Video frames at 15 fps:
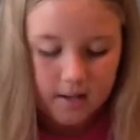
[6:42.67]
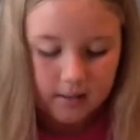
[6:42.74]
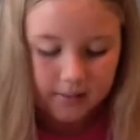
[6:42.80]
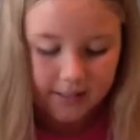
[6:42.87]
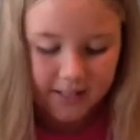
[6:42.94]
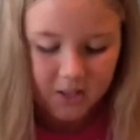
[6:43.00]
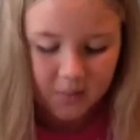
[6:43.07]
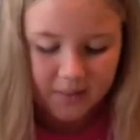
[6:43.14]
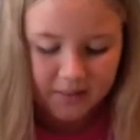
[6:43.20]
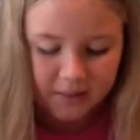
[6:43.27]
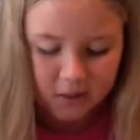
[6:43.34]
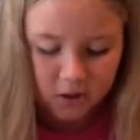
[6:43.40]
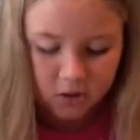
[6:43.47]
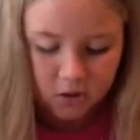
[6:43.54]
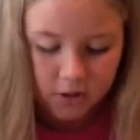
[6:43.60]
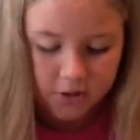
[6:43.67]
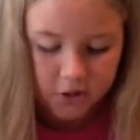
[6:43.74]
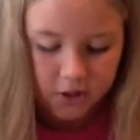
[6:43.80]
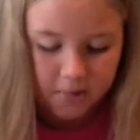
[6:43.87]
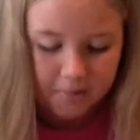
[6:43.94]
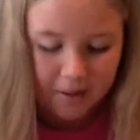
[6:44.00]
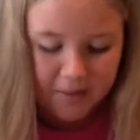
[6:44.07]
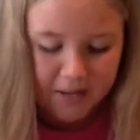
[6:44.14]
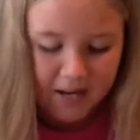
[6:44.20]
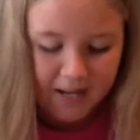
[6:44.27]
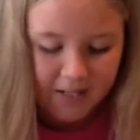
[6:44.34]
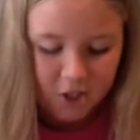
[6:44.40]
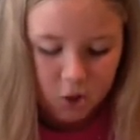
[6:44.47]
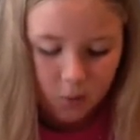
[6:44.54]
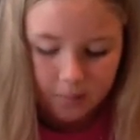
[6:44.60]
Later, when the little girl took him by the
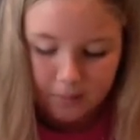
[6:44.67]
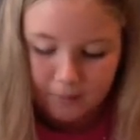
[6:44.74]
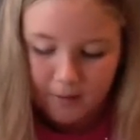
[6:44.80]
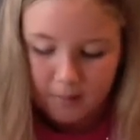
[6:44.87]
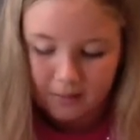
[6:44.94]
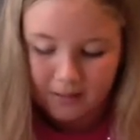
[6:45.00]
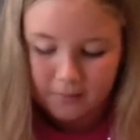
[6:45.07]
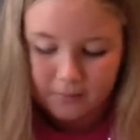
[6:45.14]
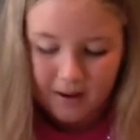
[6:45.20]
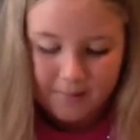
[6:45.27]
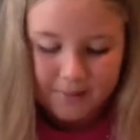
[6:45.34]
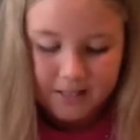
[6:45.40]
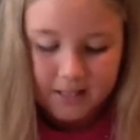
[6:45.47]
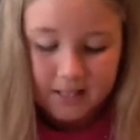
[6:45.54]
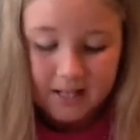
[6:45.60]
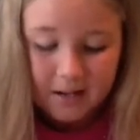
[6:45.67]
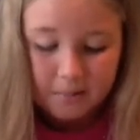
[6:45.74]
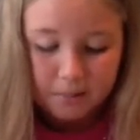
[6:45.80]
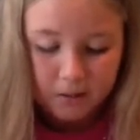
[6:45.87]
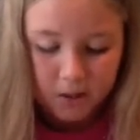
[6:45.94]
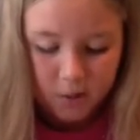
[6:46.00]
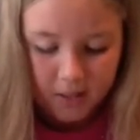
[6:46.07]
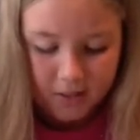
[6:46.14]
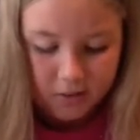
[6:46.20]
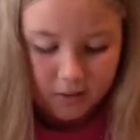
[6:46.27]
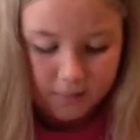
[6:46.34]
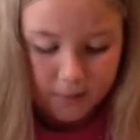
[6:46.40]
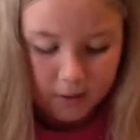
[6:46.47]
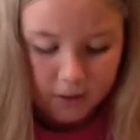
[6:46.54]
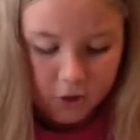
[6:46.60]
hand to show him a family of rabbits buried under a
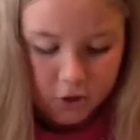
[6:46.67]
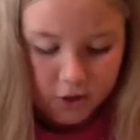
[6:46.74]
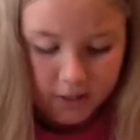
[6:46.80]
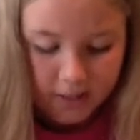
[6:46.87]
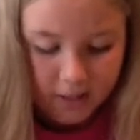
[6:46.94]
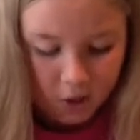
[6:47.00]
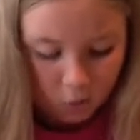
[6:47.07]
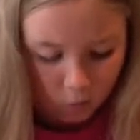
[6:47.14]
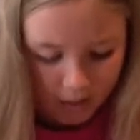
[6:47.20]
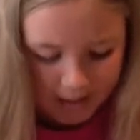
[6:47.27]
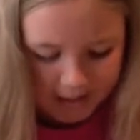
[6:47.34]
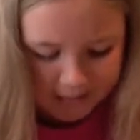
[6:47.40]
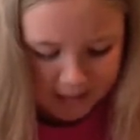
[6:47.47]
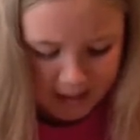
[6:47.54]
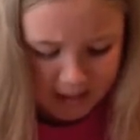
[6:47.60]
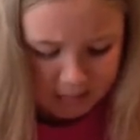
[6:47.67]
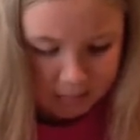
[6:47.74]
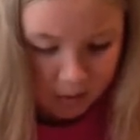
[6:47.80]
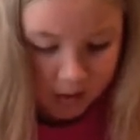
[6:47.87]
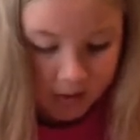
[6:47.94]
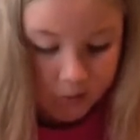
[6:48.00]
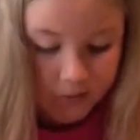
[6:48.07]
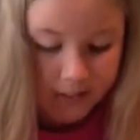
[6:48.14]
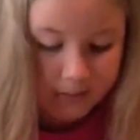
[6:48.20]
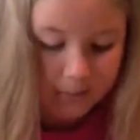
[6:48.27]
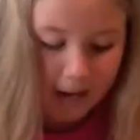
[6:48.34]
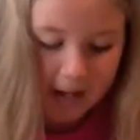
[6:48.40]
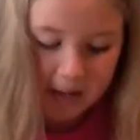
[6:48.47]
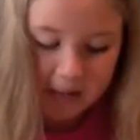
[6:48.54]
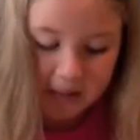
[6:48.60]
fallen tree, Juan's face broke into a
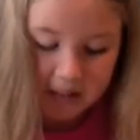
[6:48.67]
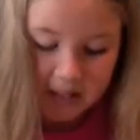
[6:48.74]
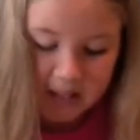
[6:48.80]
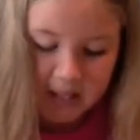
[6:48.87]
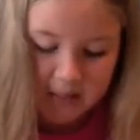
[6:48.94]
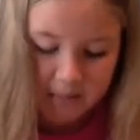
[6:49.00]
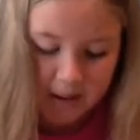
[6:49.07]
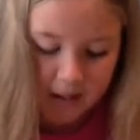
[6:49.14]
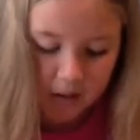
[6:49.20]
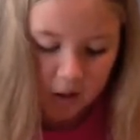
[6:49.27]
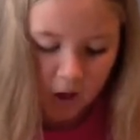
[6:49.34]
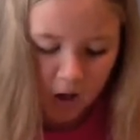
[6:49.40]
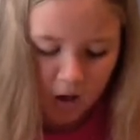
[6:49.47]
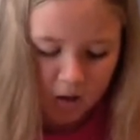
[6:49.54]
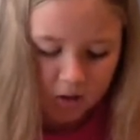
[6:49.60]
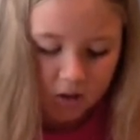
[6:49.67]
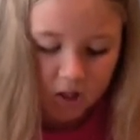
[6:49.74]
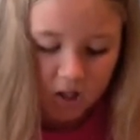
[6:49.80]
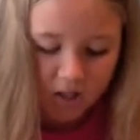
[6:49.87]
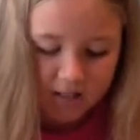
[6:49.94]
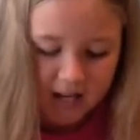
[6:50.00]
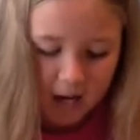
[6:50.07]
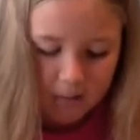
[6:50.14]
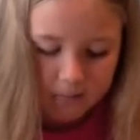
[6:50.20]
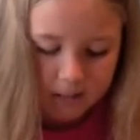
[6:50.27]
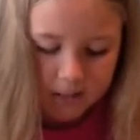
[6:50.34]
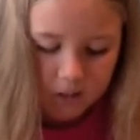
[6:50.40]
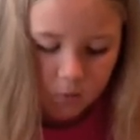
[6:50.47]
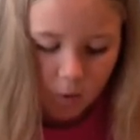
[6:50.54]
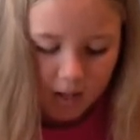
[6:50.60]
smile. It had been a long, long time
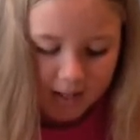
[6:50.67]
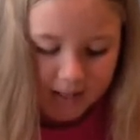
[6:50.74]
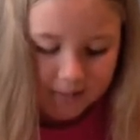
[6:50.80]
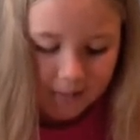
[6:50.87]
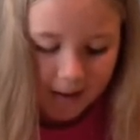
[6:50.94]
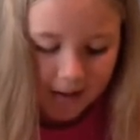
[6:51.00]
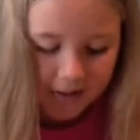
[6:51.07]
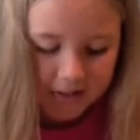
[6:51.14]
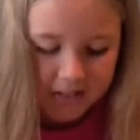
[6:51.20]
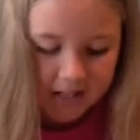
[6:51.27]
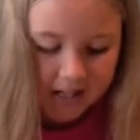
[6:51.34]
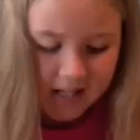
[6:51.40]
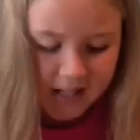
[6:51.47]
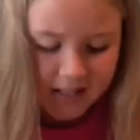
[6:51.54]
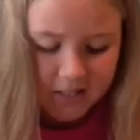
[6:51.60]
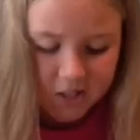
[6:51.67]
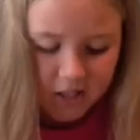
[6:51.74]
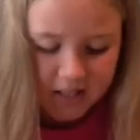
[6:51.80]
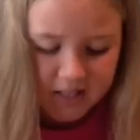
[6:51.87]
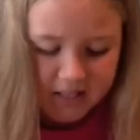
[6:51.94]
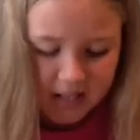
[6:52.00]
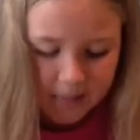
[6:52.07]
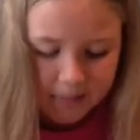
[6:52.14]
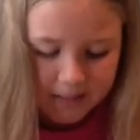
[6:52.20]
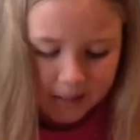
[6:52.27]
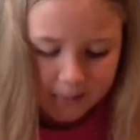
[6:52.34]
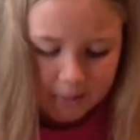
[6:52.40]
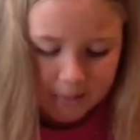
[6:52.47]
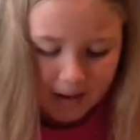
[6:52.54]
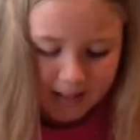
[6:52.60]
since Juan had smiled, yet his thoughts kept
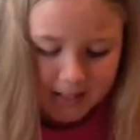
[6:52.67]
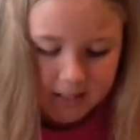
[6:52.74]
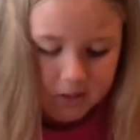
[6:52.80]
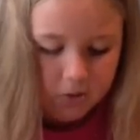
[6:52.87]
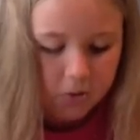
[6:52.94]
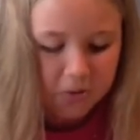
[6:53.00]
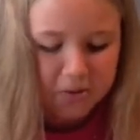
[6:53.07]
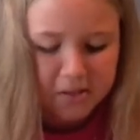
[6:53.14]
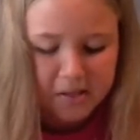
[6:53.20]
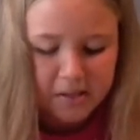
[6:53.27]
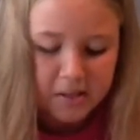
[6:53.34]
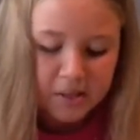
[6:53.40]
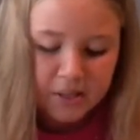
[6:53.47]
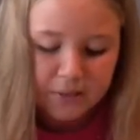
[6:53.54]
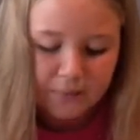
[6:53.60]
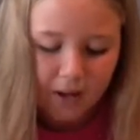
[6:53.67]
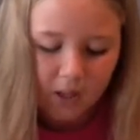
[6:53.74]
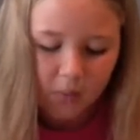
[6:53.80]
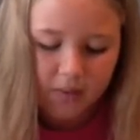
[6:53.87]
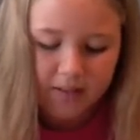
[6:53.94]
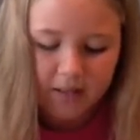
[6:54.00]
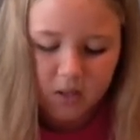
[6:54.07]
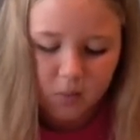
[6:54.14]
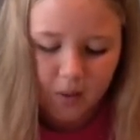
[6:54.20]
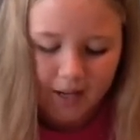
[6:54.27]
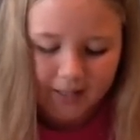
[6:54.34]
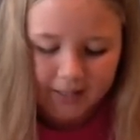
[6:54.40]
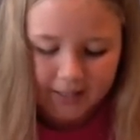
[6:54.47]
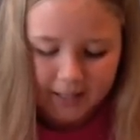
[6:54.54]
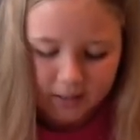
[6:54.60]
coming back to the gold. The following day, the
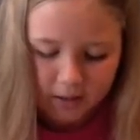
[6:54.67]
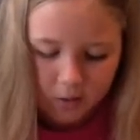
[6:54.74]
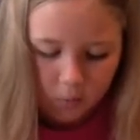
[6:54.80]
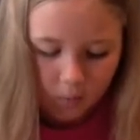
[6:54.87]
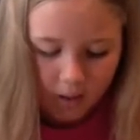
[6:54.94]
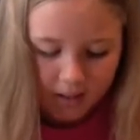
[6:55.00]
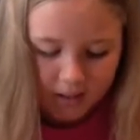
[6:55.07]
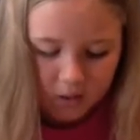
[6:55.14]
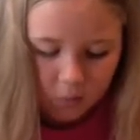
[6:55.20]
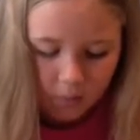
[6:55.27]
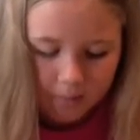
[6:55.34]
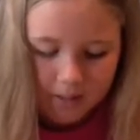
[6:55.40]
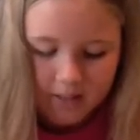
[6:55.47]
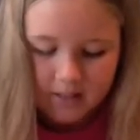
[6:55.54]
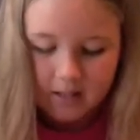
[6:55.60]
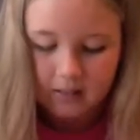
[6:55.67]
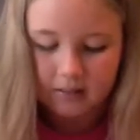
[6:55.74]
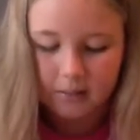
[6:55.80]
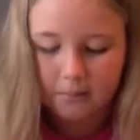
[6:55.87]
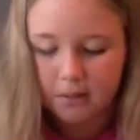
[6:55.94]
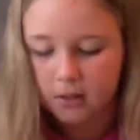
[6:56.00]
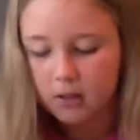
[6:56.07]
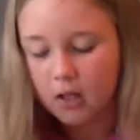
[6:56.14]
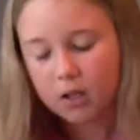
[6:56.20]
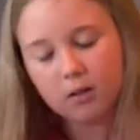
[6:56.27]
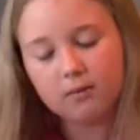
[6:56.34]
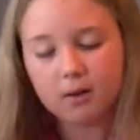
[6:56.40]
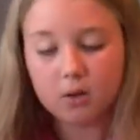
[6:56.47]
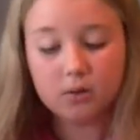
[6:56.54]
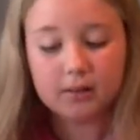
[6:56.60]
wagon carrying Juan and the woman lumbered along a
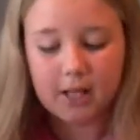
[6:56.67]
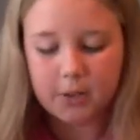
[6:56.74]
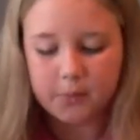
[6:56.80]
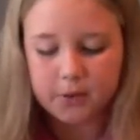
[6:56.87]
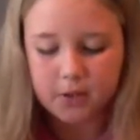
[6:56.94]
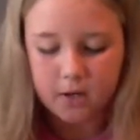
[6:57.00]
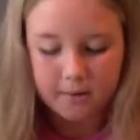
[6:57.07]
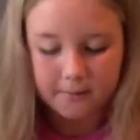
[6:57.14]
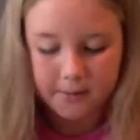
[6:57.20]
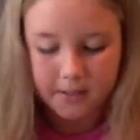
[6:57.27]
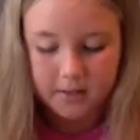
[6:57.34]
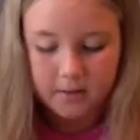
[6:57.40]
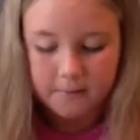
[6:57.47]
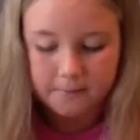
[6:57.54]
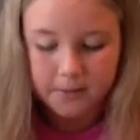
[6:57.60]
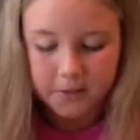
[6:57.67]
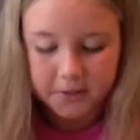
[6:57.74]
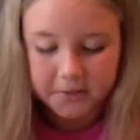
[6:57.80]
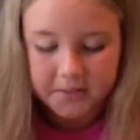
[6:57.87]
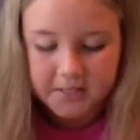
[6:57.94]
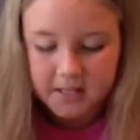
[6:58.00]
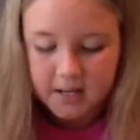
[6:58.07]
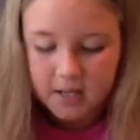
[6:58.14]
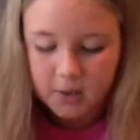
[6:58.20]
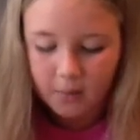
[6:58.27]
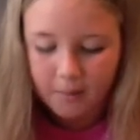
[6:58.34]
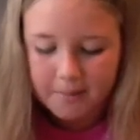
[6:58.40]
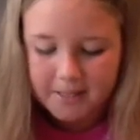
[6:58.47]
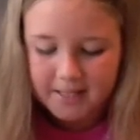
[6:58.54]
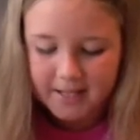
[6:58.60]
road lined with coffee fields. The
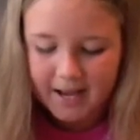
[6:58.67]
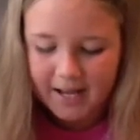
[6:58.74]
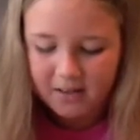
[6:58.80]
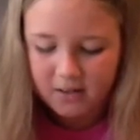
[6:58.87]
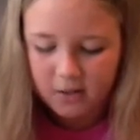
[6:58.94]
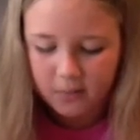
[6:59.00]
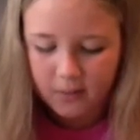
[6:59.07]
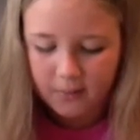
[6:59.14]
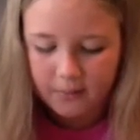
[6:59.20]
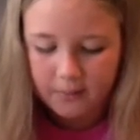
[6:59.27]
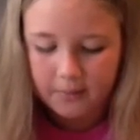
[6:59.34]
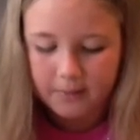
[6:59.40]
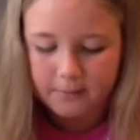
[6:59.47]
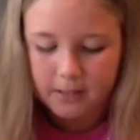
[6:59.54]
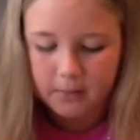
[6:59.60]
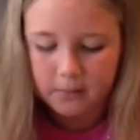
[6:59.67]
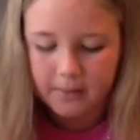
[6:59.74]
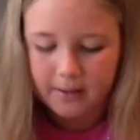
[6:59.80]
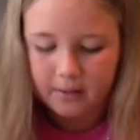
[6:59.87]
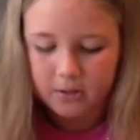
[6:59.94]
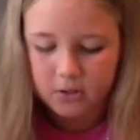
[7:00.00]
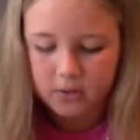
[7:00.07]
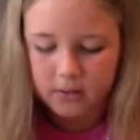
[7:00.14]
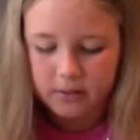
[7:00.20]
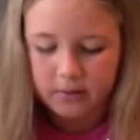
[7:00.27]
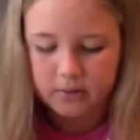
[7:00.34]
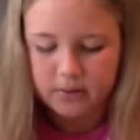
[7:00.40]
woman said, I don't know what we would have done without Dona